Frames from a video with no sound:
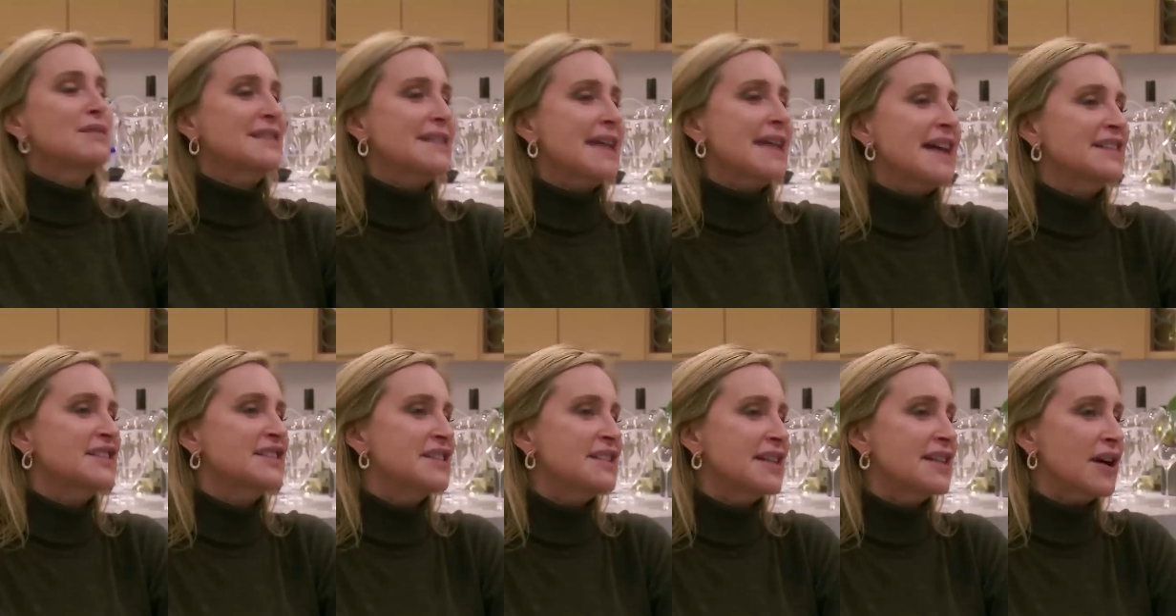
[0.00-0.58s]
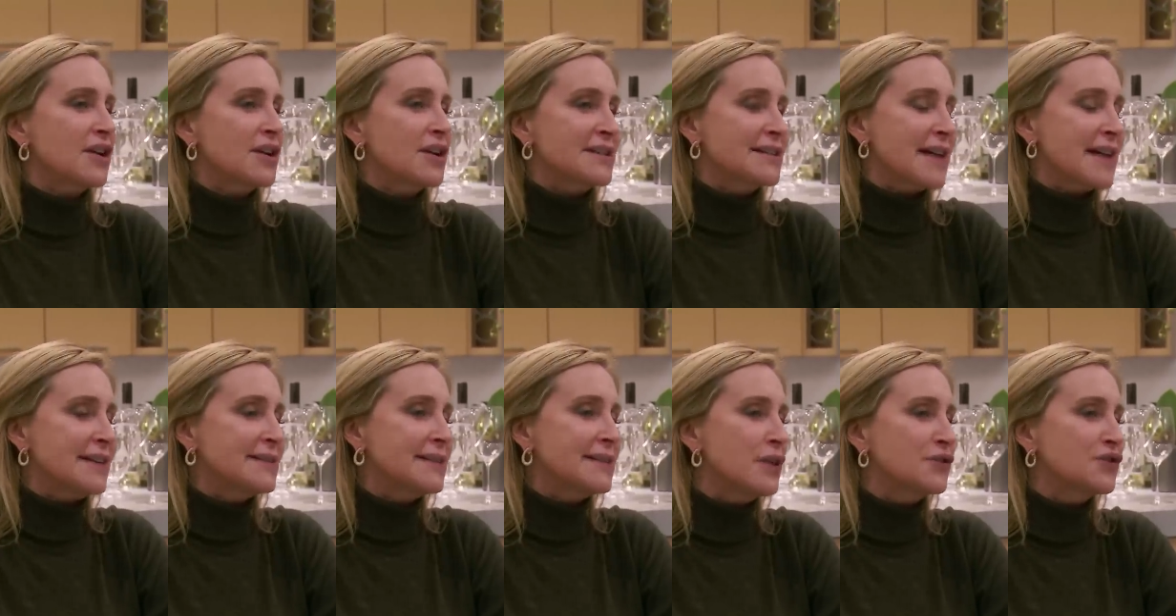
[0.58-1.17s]
Sagittarius. I
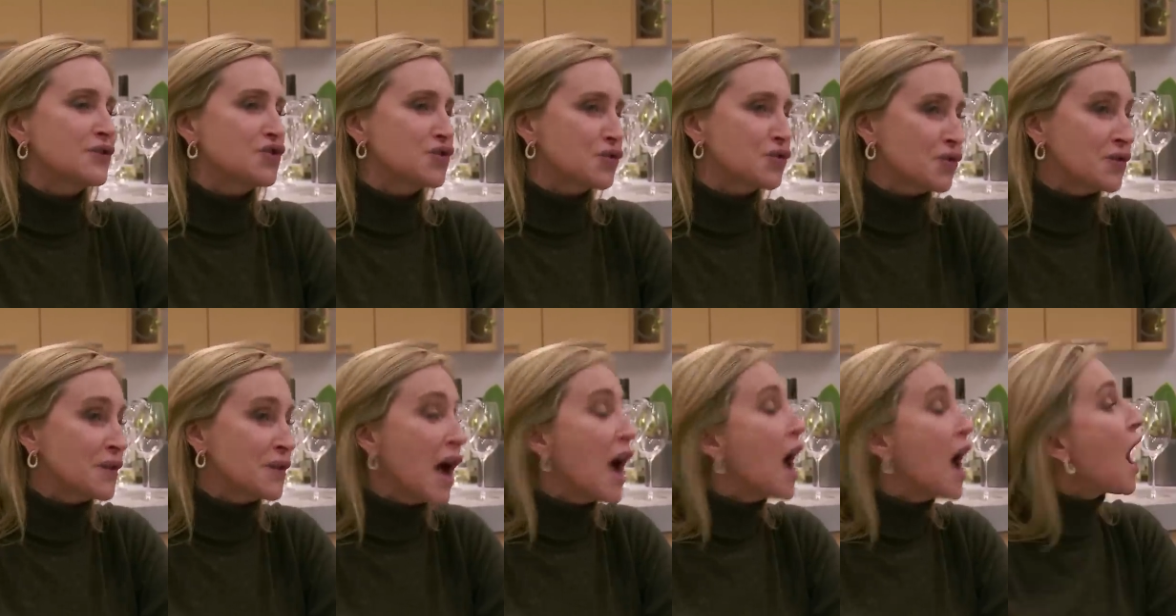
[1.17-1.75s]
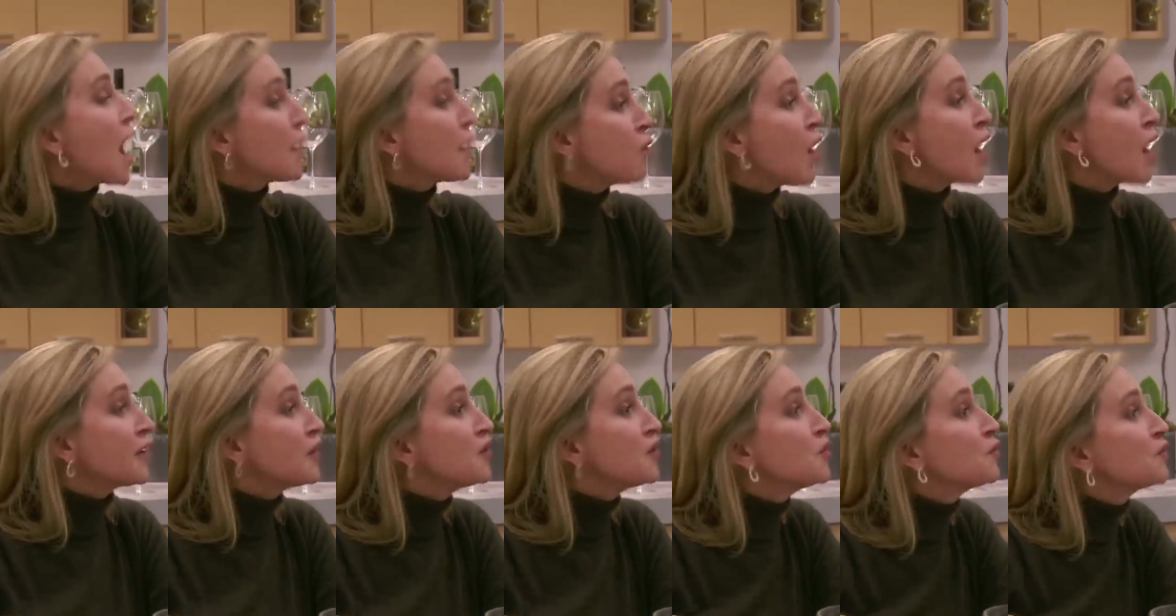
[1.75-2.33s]
tell the truth. I want you to know